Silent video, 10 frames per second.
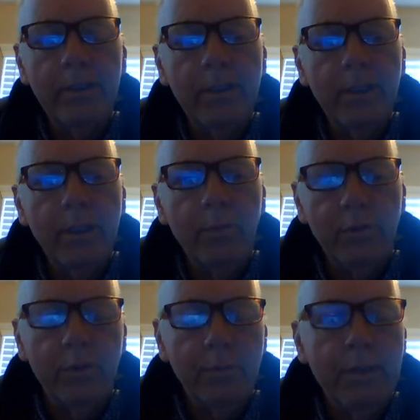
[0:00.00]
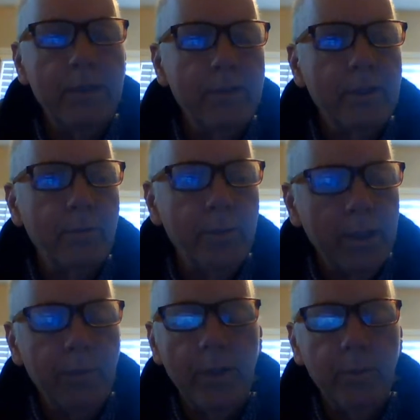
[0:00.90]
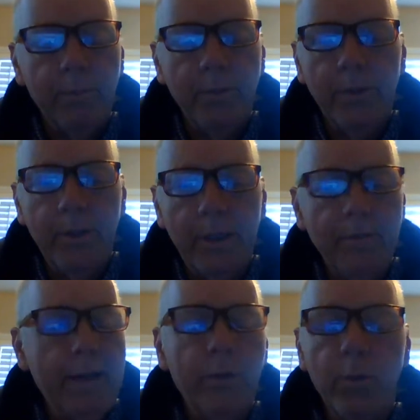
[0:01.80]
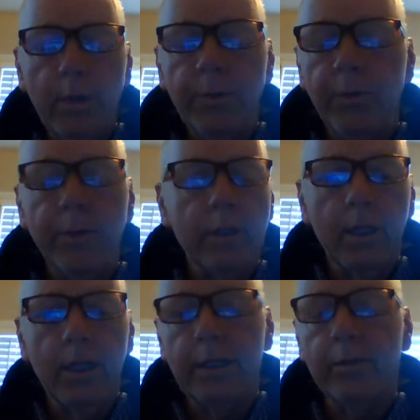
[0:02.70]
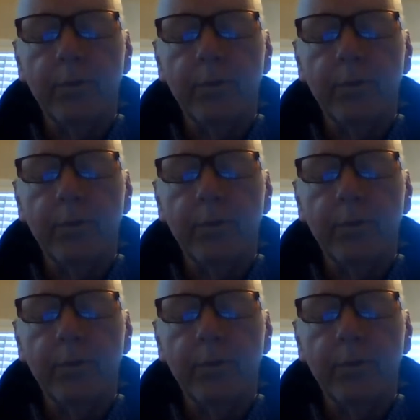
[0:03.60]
It was his message, really, when you didn't even have to read between the lines.